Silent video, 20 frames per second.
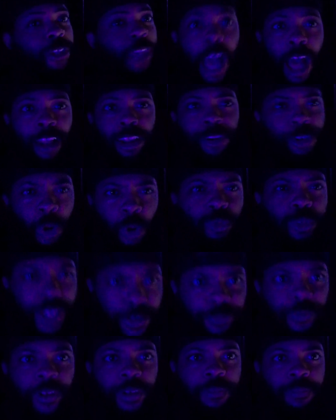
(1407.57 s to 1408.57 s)
Y'all are no
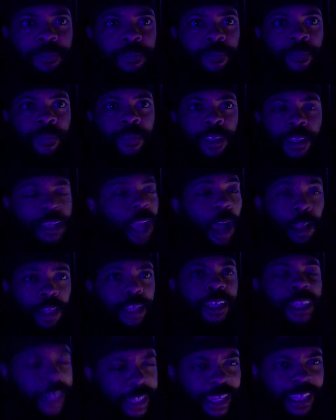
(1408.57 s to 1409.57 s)
different. Y'all
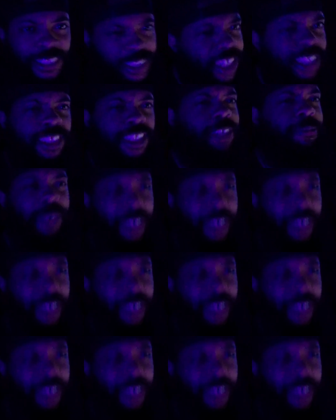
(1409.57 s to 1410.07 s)
are kids, easily